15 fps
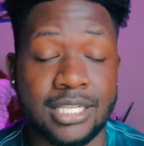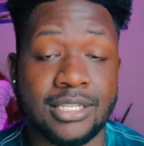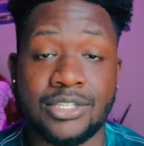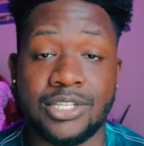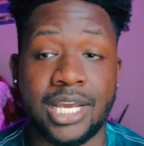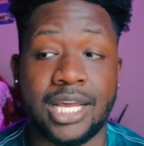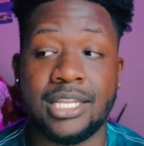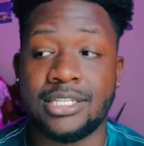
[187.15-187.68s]
in
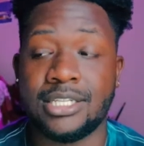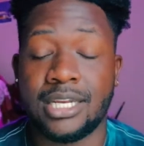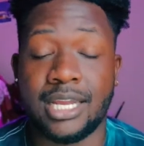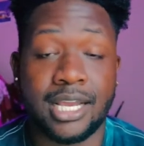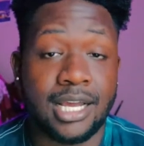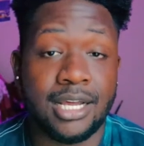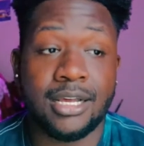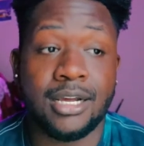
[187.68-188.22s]
this challenge and
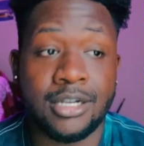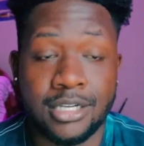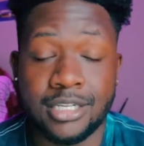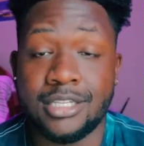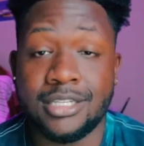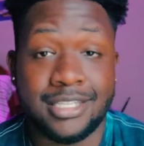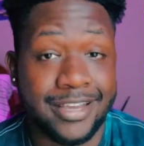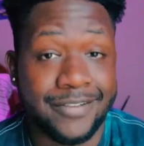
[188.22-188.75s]
I got a
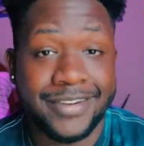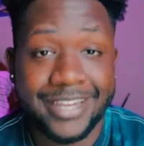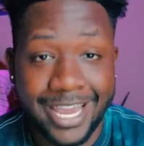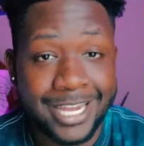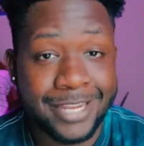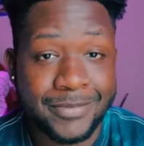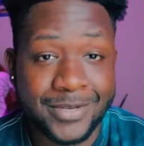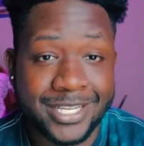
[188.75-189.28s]
good
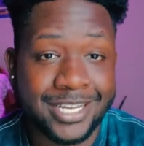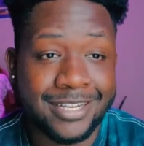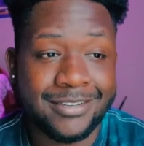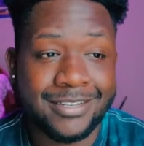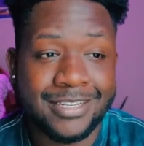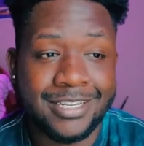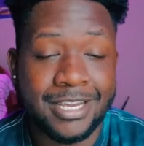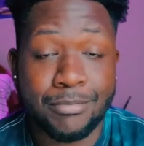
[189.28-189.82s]
70-80%
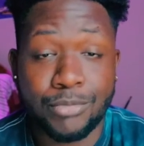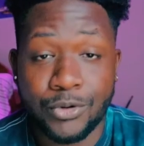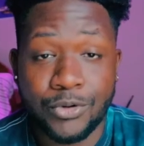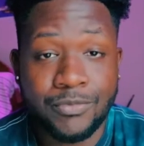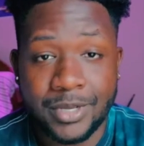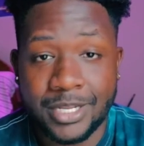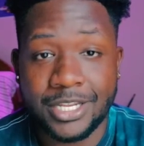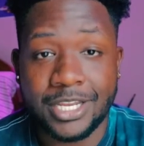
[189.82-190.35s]

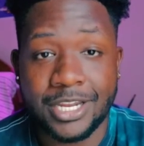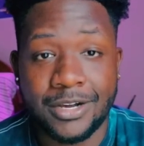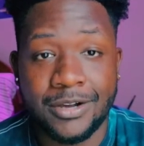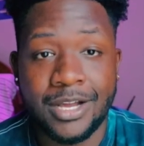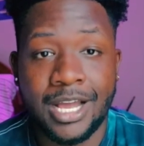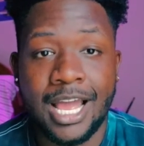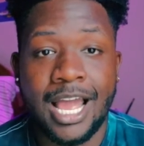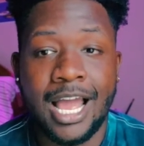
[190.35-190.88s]
improvement, you know?